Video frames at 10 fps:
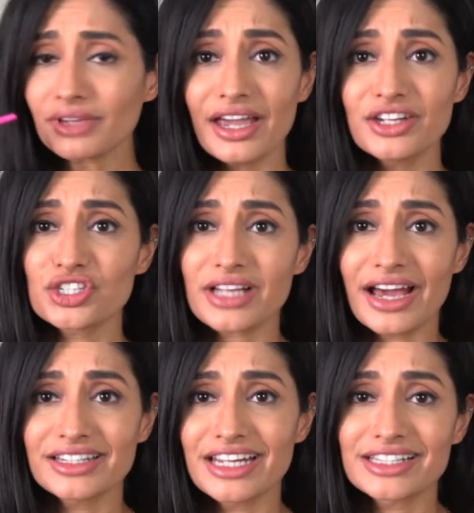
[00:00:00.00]
It just
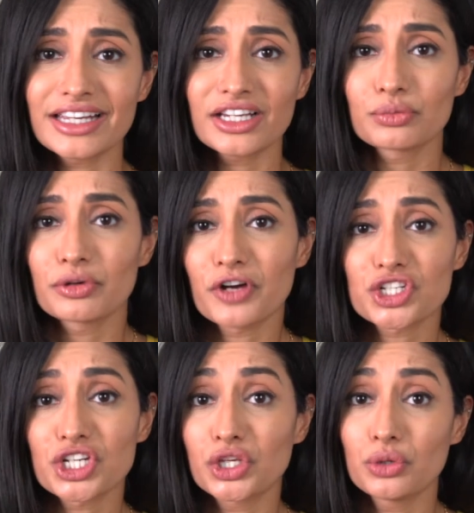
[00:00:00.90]
kind of tastes like a
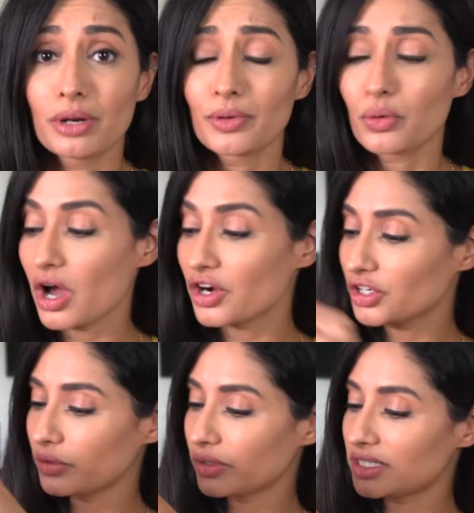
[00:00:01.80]
refreshing cucumber water.
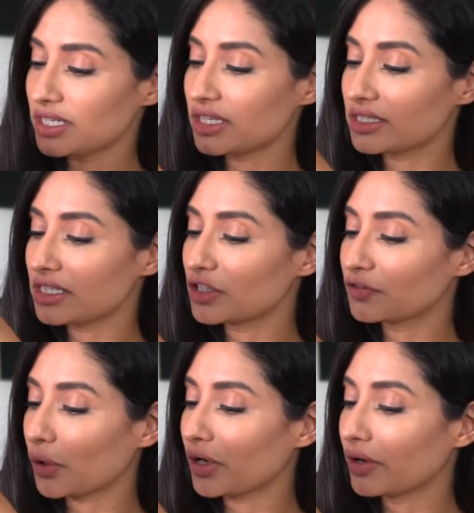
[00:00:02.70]
You can see the seeds
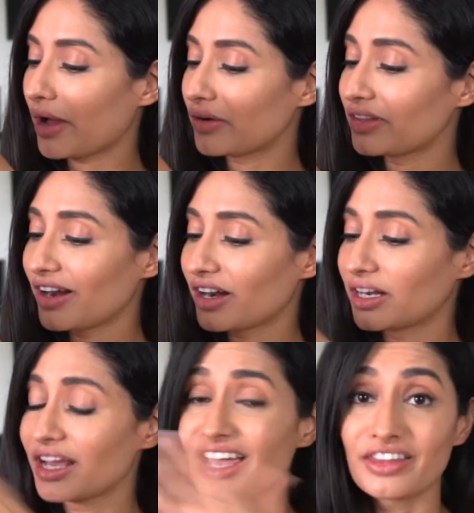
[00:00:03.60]
floating around in there
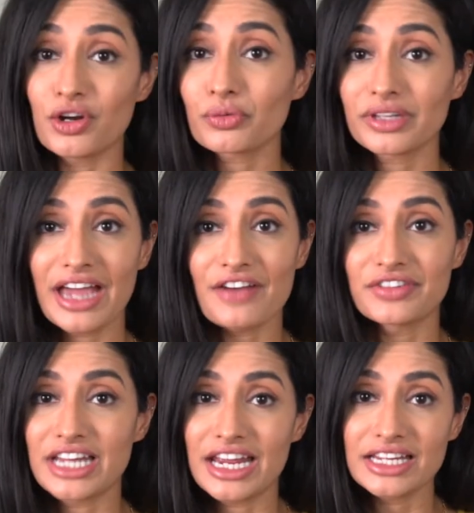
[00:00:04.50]
and they don't really have
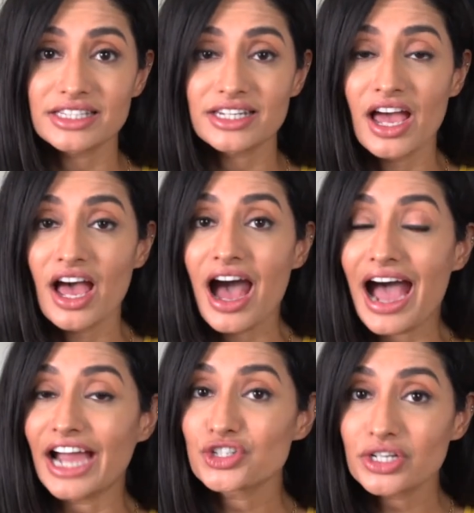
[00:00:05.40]
a taste.
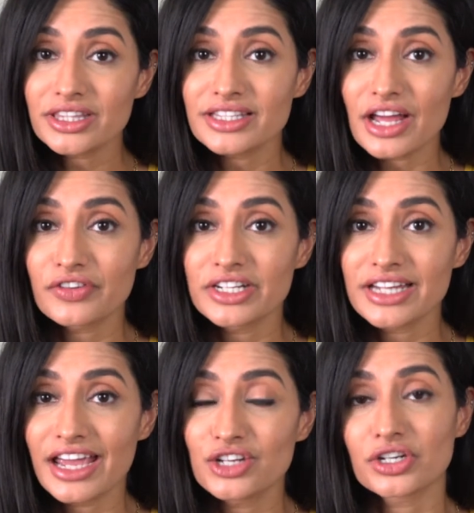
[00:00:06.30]
I drink this every
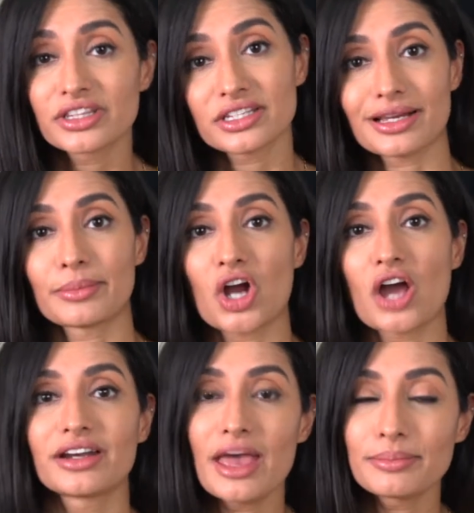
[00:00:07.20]
day during the summer
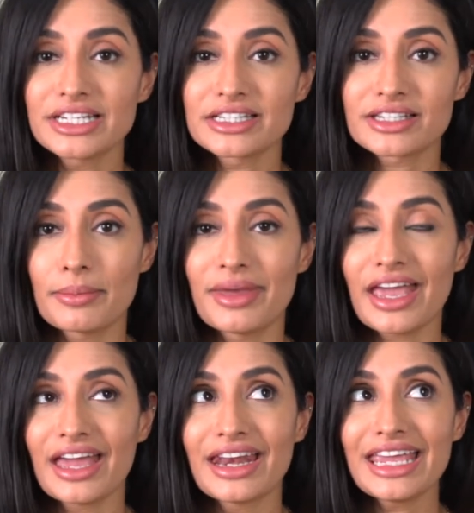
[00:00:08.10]
on an empty stomach
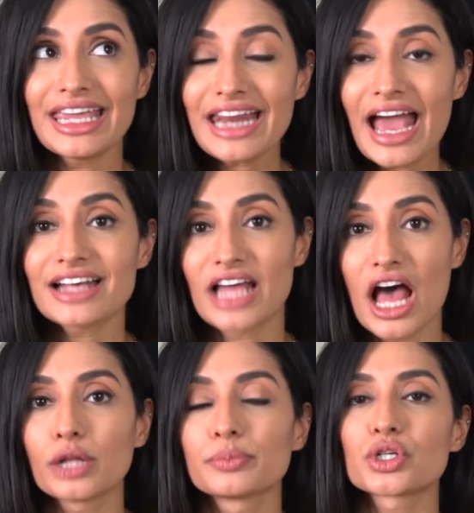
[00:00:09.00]
and it has
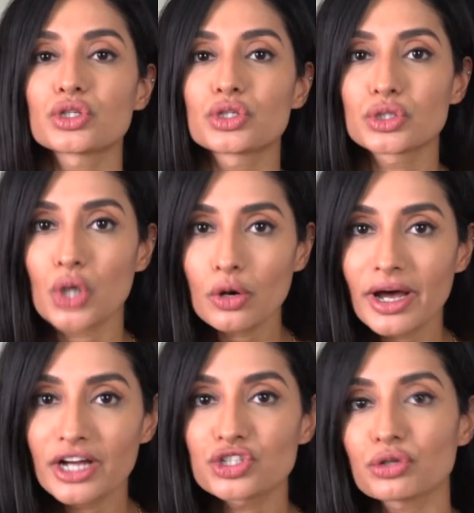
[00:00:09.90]
helped so
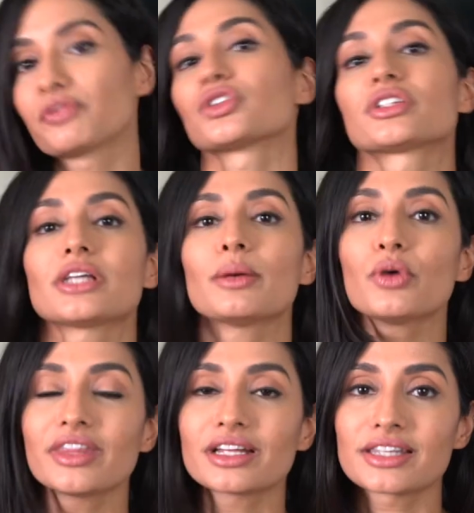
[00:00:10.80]
much. So if you're
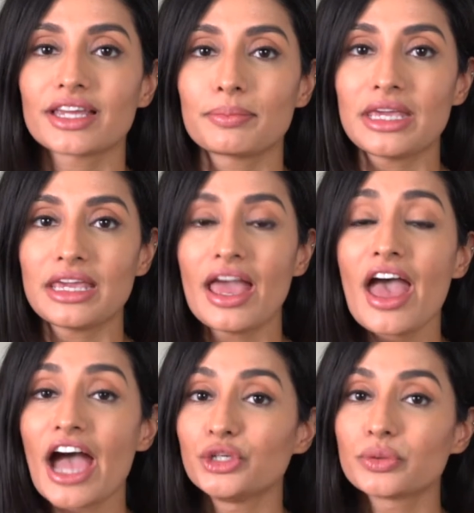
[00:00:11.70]
someone that's like me
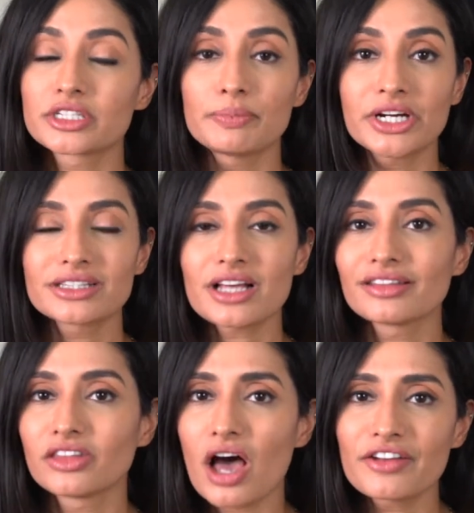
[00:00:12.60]
and you experience a
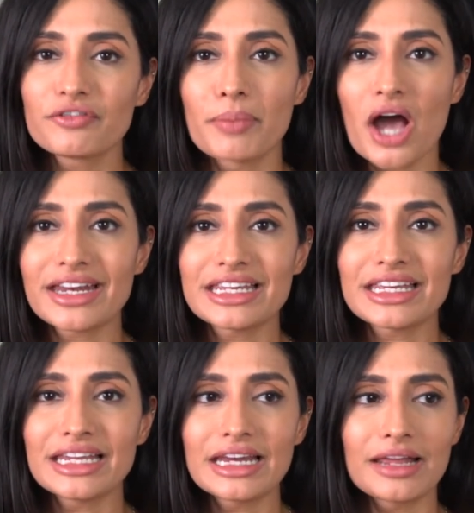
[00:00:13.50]
lot of body
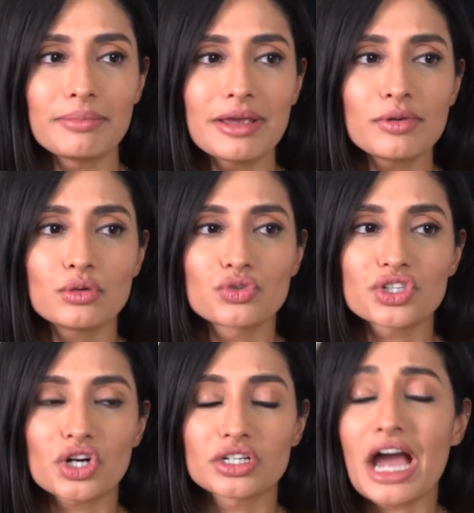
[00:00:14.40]
heat and maybe you
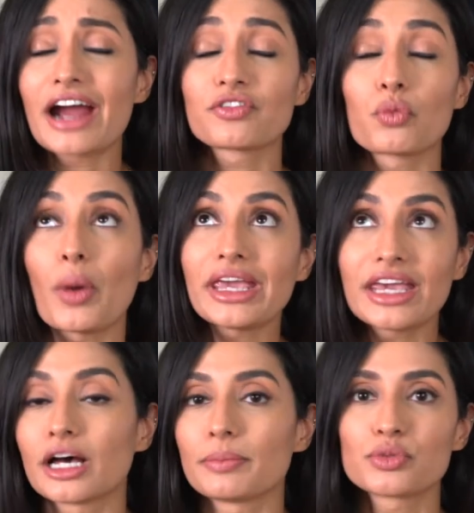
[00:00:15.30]
just are tired of
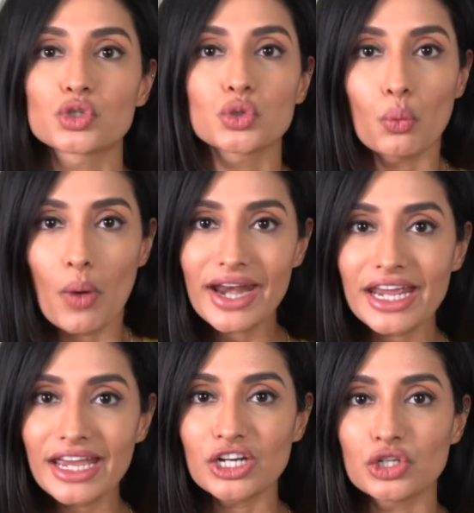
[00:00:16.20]
waking up
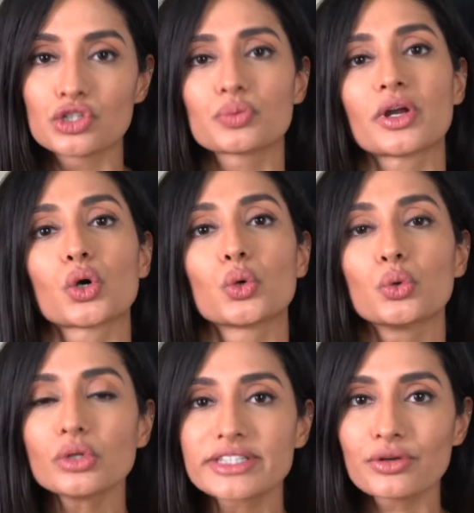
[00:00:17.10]
sweating and you just want to
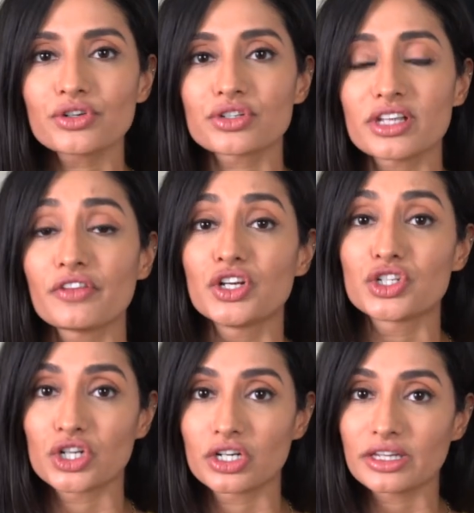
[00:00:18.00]
cool down yourself
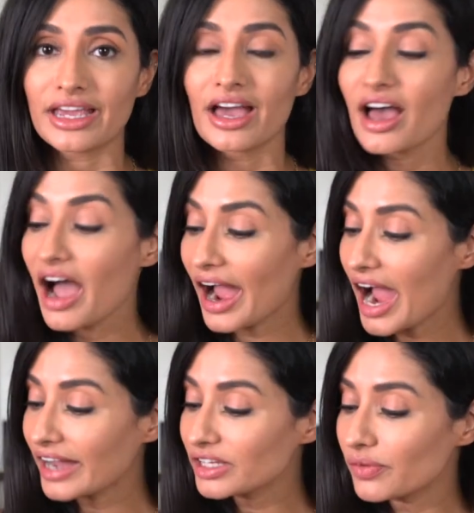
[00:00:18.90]
internally, I
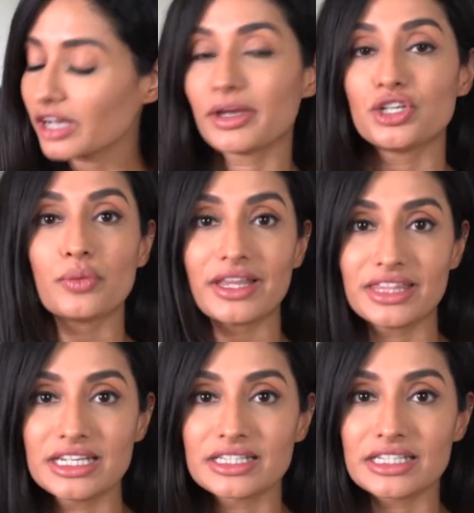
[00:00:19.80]
highly recommend you get
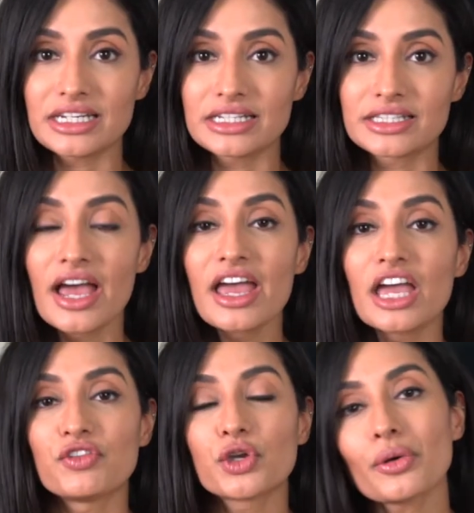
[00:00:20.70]
these seeds.
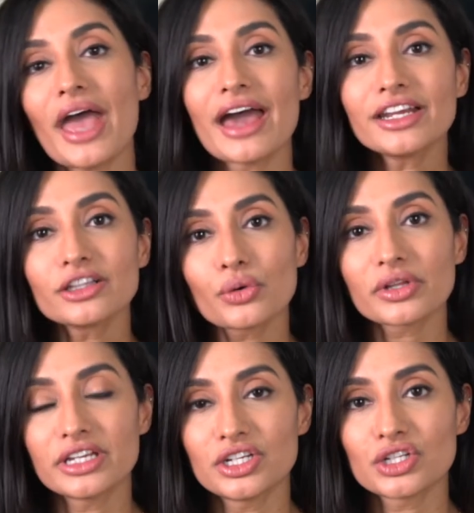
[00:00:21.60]
If you go to any
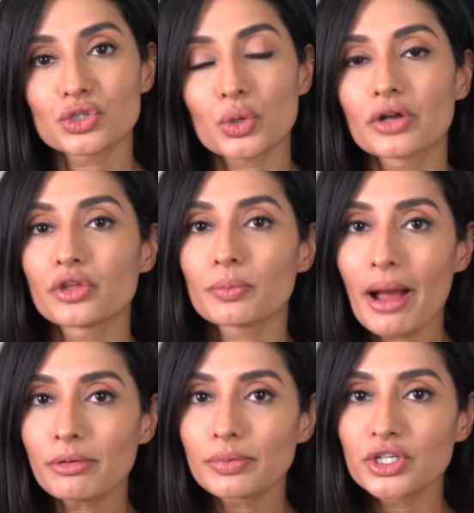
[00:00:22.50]
local Indian store, they'll
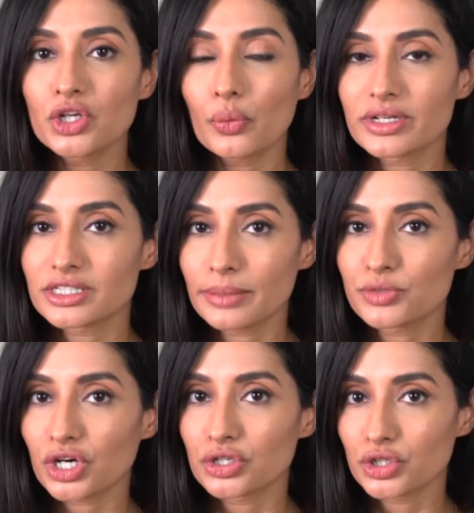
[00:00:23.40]
probably know what
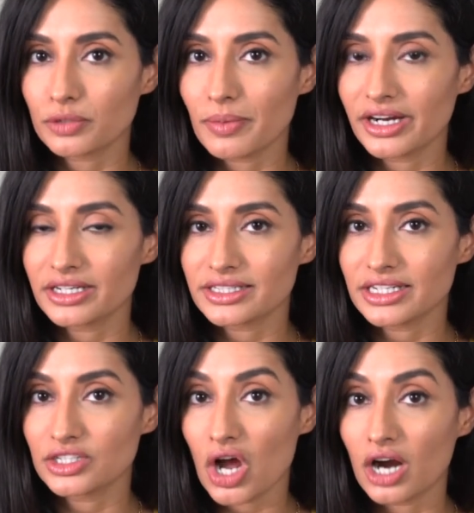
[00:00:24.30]
sabja or tukmaria
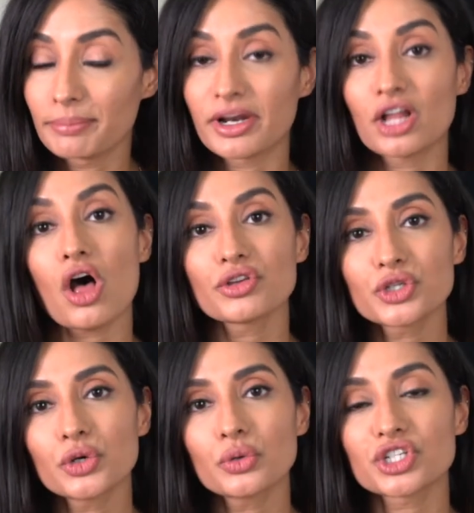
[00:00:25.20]
seeds are, but I'll
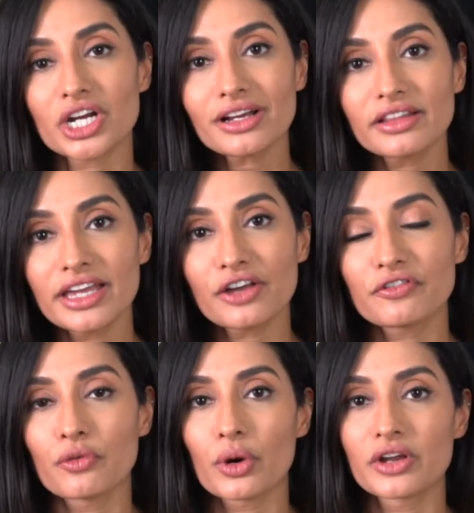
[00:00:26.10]
also share a link
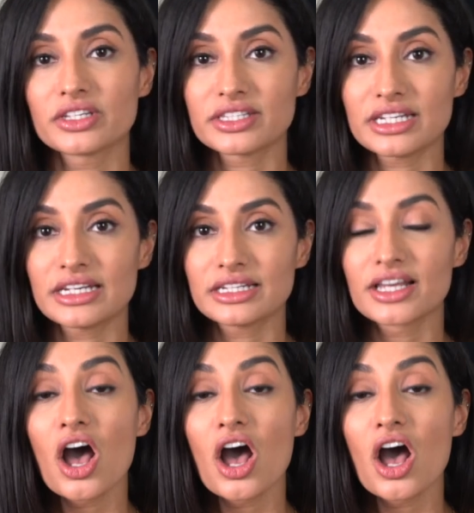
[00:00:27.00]
for the seeds